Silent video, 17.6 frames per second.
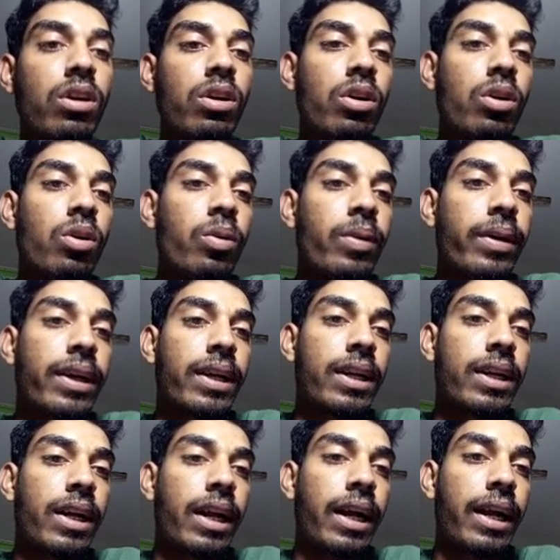You can
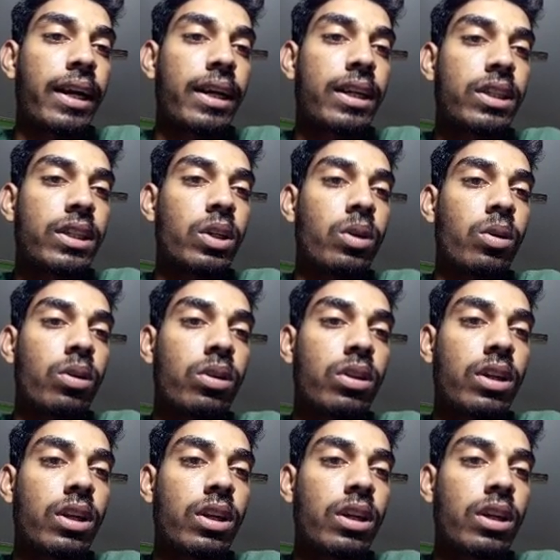write
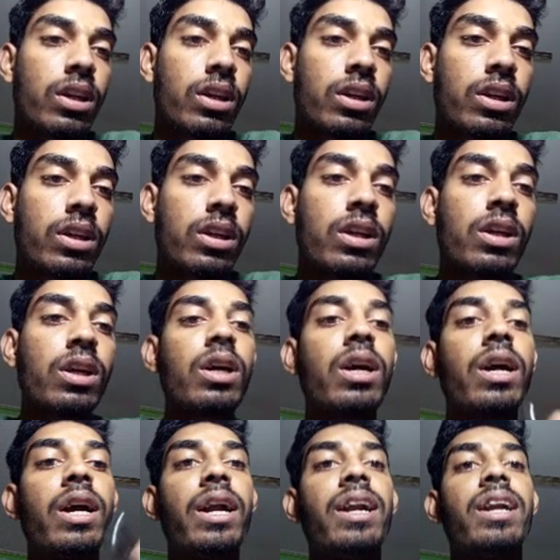CO3,
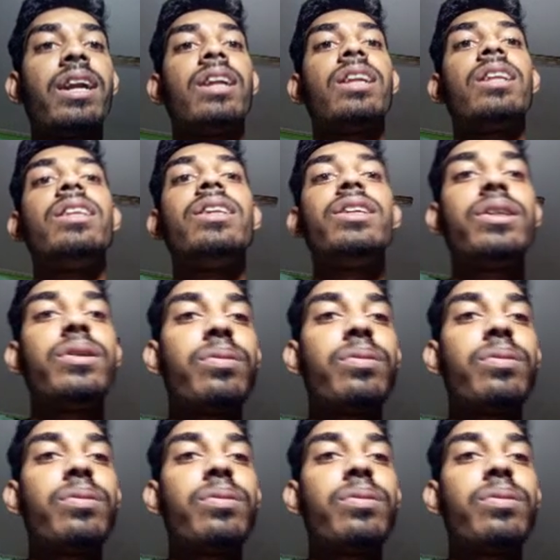and this